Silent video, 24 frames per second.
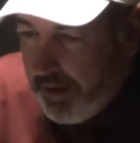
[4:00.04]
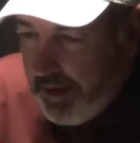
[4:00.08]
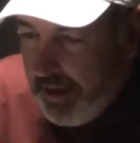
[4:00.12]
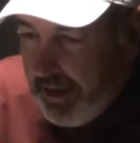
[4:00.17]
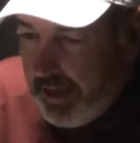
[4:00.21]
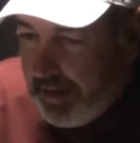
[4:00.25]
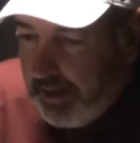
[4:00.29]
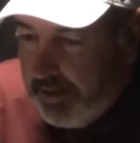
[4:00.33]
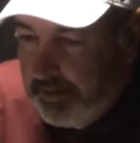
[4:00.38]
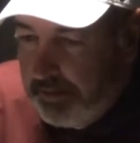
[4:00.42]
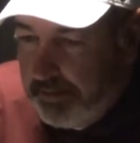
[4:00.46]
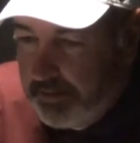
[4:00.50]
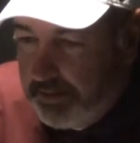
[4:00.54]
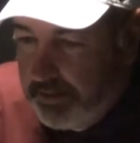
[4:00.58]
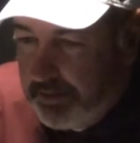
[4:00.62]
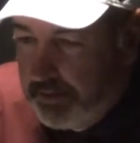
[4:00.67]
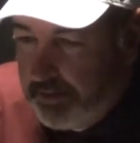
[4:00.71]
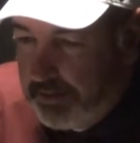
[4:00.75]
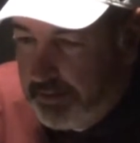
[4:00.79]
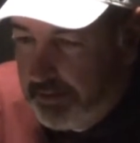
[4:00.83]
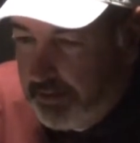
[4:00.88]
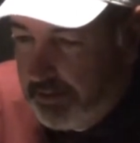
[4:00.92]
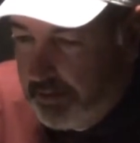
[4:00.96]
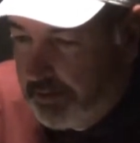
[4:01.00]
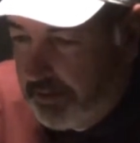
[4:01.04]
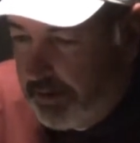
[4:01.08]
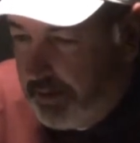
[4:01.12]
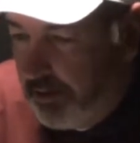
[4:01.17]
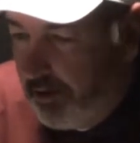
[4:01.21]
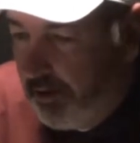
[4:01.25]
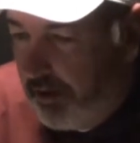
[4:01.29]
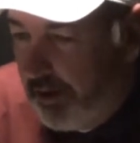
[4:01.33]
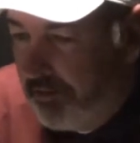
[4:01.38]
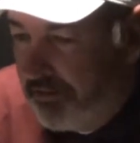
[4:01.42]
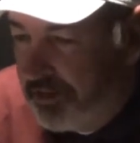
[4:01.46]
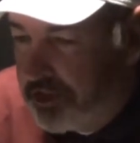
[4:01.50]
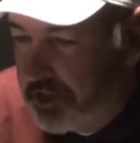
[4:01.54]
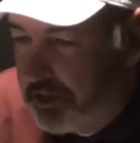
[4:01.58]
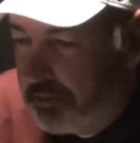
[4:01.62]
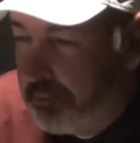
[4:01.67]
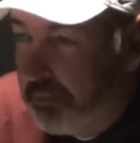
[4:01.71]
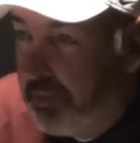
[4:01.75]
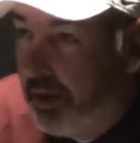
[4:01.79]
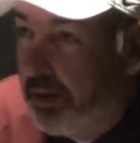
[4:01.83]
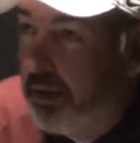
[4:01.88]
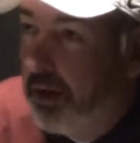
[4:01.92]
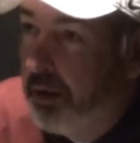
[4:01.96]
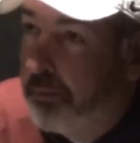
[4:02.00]
ahead to, to you know, obviously
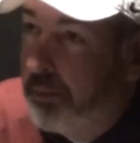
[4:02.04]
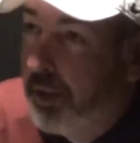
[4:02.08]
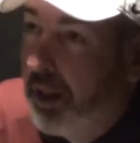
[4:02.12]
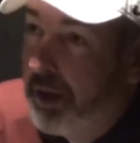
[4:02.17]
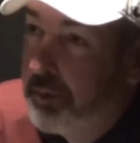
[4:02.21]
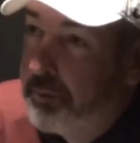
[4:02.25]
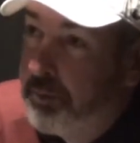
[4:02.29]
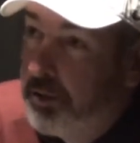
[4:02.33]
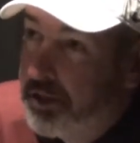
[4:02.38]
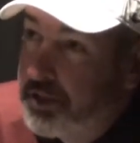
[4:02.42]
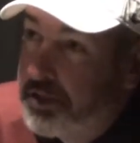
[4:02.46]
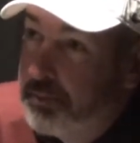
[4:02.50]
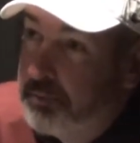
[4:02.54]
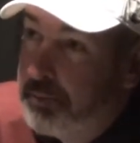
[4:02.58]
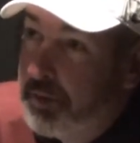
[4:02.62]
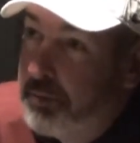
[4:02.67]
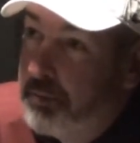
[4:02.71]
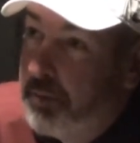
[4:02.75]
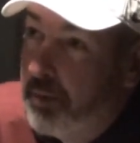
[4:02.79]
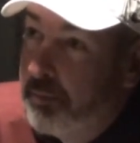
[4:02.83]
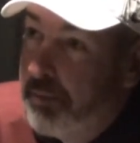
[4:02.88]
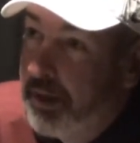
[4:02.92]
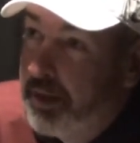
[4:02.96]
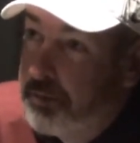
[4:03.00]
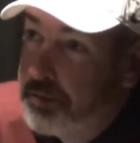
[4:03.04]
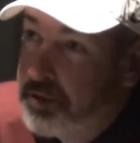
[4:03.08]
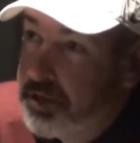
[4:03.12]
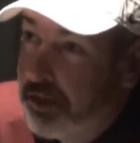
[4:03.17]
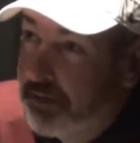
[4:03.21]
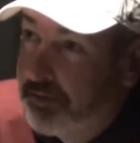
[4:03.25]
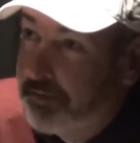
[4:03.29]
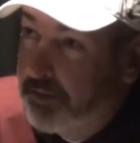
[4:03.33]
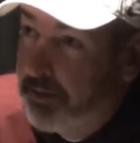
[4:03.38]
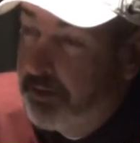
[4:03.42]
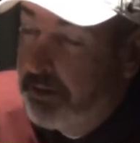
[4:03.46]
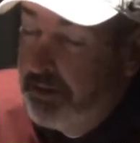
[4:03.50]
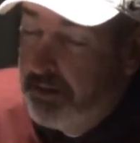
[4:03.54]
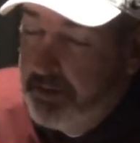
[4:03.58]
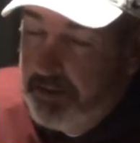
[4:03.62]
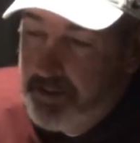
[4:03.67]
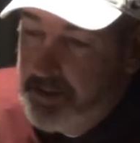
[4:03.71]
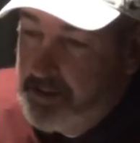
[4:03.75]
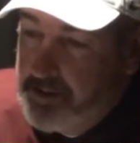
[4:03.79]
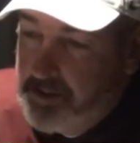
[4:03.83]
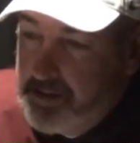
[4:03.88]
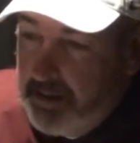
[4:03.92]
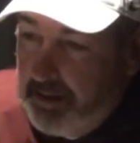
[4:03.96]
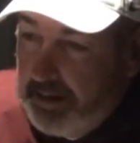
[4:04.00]
a block punt's a big momentum shifter
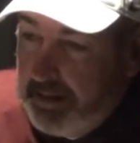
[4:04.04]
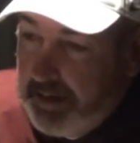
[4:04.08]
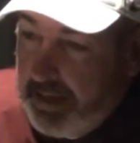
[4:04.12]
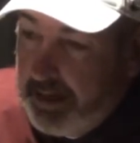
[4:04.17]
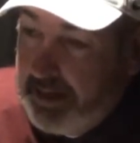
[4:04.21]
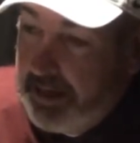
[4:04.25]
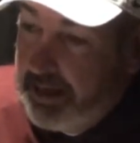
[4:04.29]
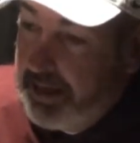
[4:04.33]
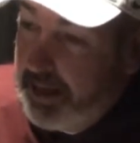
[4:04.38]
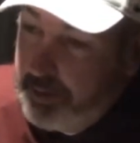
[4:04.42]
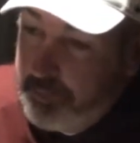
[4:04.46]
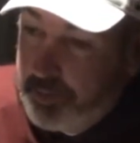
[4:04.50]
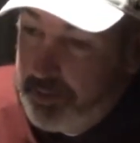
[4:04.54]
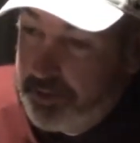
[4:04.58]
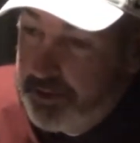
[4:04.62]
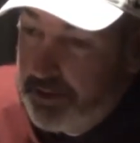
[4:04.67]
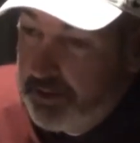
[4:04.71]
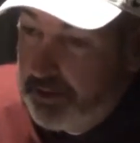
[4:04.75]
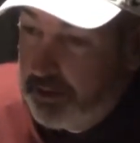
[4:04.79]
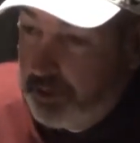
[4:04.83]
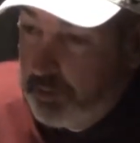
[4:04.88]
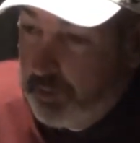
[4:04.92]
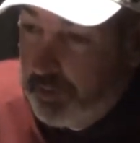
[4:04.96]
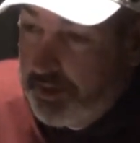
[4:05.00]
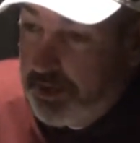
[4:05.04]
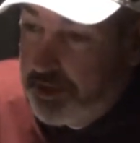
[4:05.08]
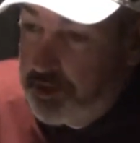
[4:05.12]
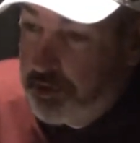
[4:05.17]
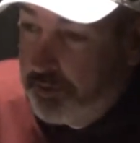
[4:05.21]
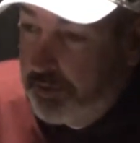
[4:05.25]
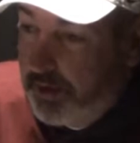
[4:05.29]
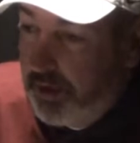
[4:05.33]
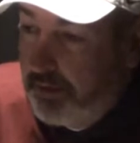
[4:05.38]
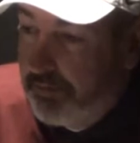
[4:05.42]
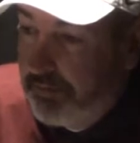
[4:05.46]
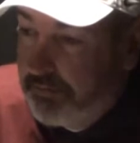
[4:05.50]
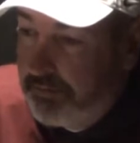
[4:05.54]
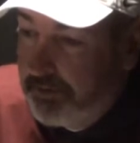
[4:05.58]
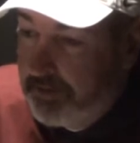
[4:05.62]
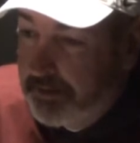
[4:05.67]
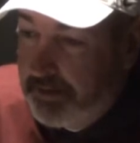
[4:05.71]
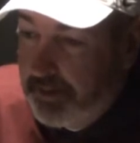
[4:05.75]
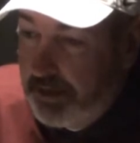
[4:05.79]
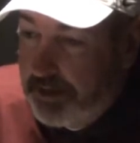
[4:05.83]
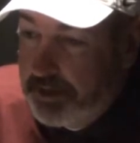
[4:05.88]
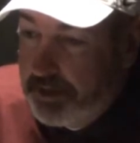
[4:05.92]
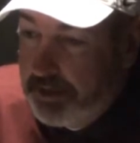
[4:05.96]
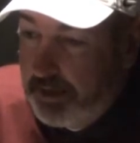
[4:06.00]
uh, in any game, particularly one that's recovered for
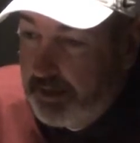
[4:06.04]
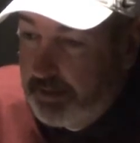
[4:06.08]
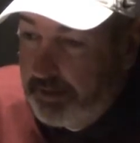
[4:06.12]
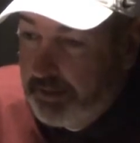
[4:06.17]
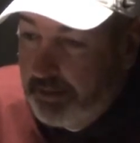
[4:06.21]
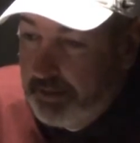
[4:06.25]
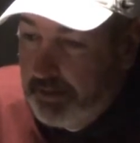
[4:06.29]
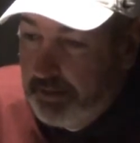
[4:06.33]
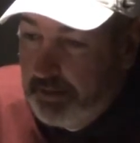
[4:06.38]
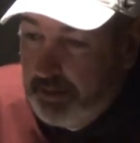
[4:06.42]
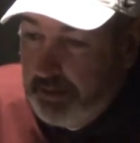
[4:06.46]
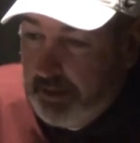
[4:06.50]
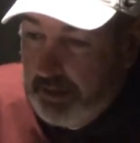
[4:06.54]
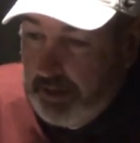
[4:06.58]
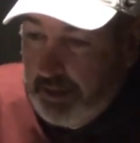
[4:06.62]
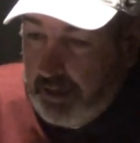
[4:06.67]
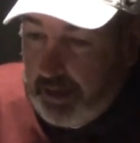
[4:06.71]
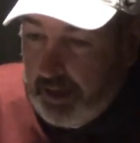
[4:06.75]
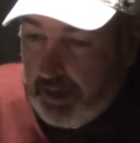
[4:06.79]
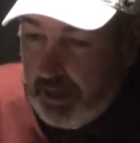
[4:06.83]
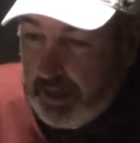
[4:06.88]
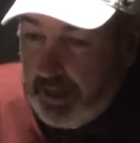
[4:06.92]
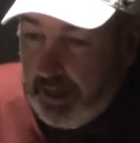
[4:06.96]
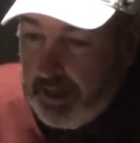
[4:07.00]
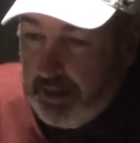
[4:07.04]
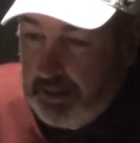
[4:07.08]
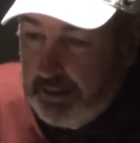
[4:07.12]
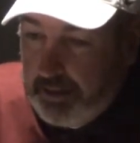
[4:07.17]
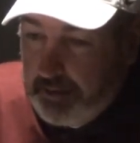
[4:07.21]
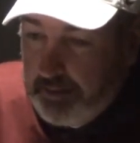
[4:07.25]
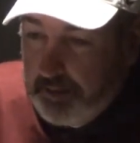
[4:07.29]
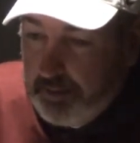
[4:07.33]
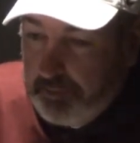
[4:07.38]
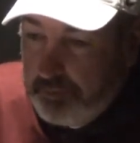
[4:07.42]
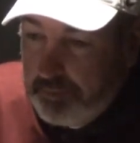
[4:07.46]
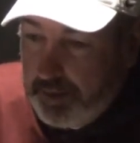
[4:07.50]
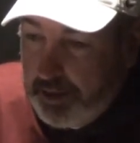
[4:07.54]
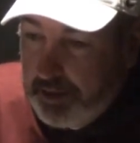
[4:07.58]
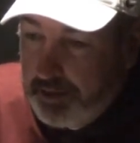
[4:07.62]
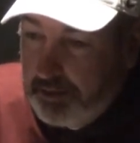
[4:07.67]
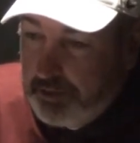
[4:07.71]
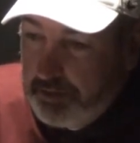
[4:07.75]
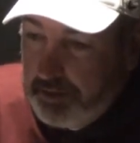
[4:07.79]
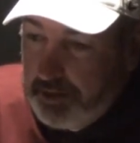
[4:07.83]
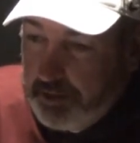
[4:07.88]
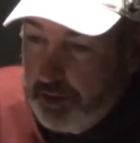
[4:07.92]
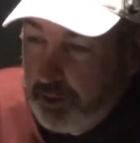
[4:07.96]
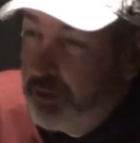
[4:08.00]
a touchdown. Uh,
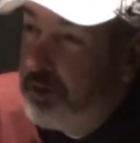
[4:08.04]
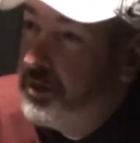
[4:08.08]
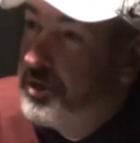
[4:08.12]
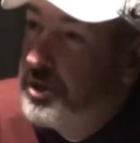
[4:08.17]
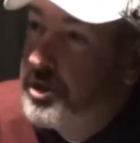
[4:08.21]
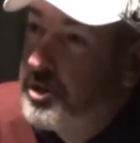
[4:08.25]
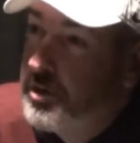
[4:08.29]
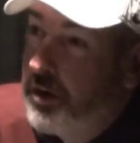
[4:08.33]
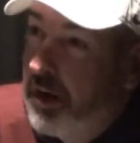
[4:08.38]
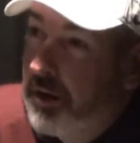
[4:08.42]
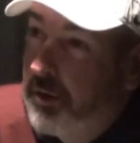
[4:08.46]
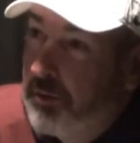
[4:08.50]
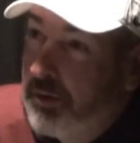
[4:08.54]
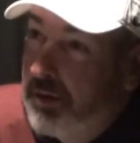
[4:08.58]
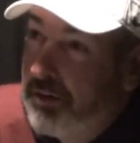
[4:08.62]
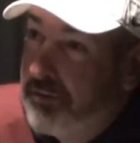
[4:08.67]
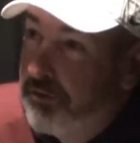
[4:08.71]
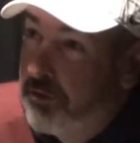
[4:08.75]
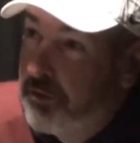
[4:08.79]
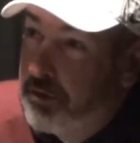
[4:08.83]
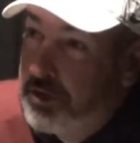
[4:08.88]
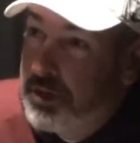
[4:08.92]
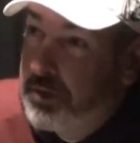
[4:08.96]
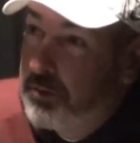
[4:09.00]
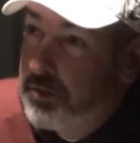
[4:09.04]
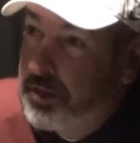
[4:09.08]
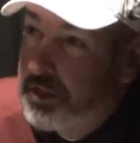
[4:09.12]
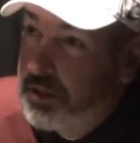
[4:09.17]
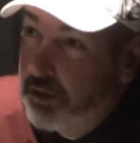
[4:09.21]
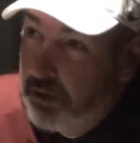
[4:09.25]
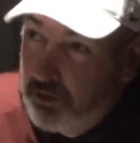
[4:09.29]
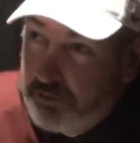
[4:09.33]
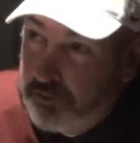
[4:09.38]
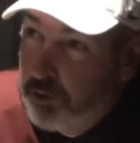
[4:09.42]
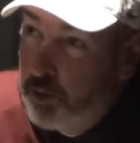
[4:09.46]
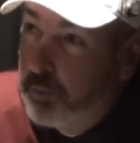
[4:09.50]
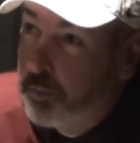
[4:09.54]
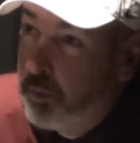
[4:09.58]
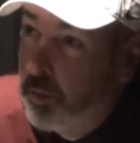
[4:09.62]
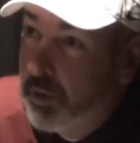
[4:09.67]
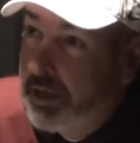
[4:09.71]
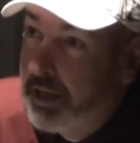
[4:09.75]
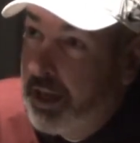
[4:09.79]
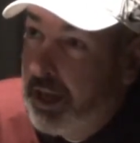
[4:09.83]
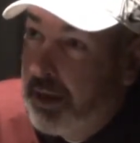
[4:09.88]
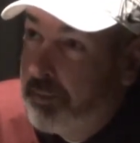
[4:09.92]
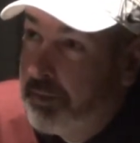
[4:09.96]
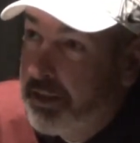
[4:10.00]
but you know, we just tried to reinforce it was still a
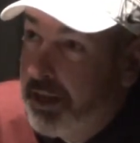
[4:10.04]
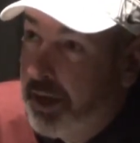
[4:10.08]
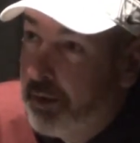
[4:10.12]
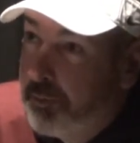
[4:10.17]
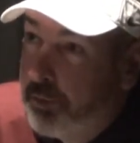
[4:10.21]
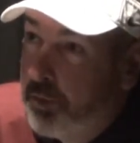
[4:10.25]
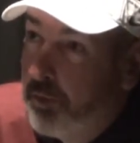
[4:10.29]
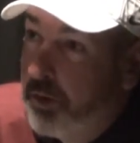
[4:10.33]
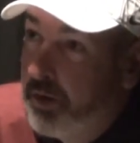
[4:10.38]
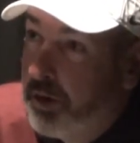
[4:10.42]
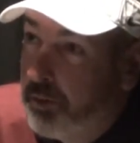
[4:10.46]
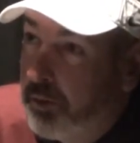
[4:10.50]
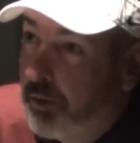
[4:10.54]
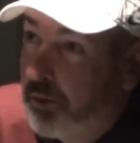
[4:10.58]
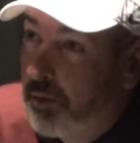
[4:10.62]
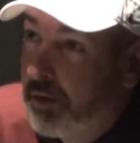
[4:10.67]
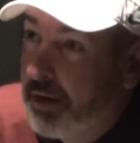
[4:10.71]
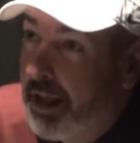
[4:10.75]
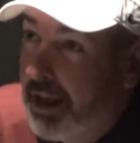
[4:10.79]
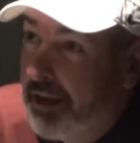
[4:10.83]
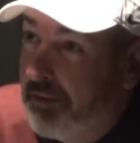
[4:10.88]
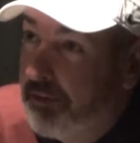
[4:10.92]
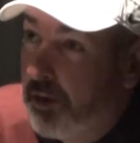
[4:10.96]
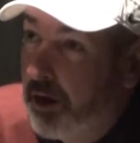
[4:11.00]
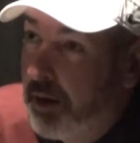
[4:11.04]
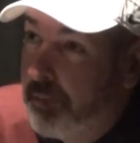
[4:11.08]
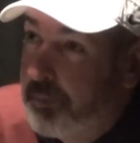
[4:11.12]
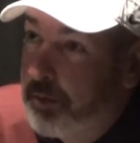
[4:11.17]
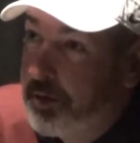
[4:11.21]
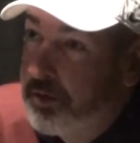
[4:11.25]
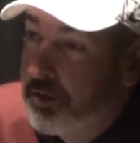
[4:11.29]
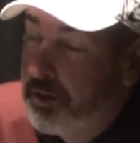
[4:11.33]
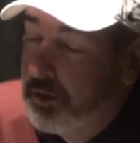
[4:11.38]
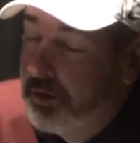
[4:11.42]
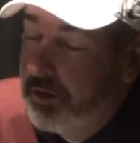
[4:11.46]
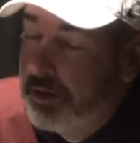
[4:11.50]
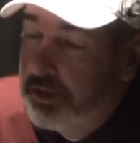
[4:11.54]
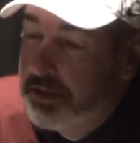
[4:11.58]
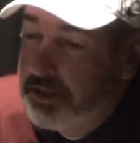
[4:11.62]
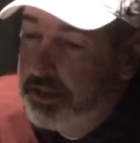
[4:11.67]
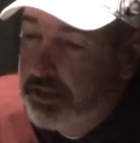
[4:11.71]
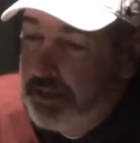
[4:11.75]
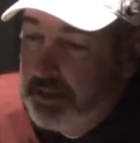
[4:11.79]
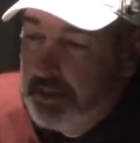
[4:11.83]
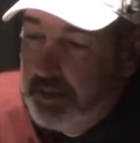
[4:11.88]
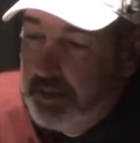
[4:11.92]
four-point game at that point. We were going to have our opportunities.